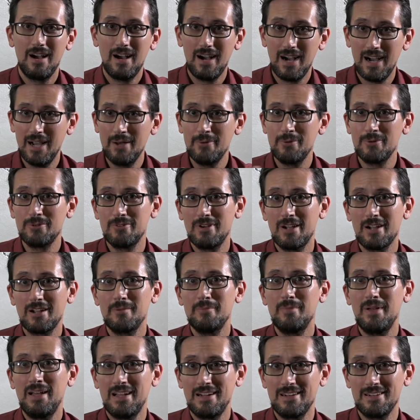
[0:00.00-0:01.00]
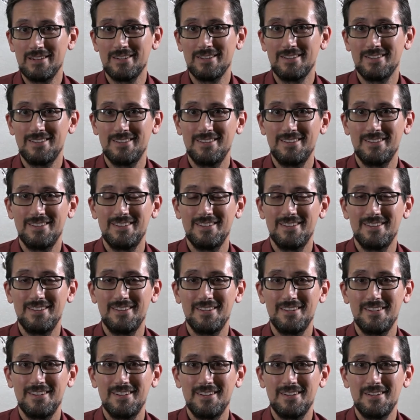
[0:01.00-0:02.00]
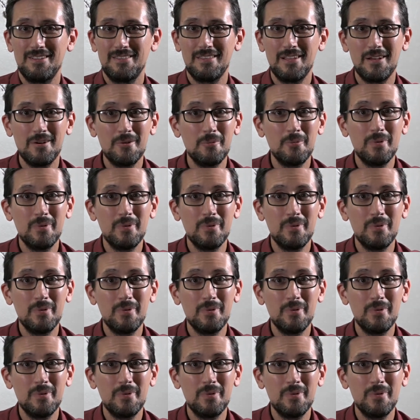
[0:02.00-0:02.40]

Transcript: I would recommend that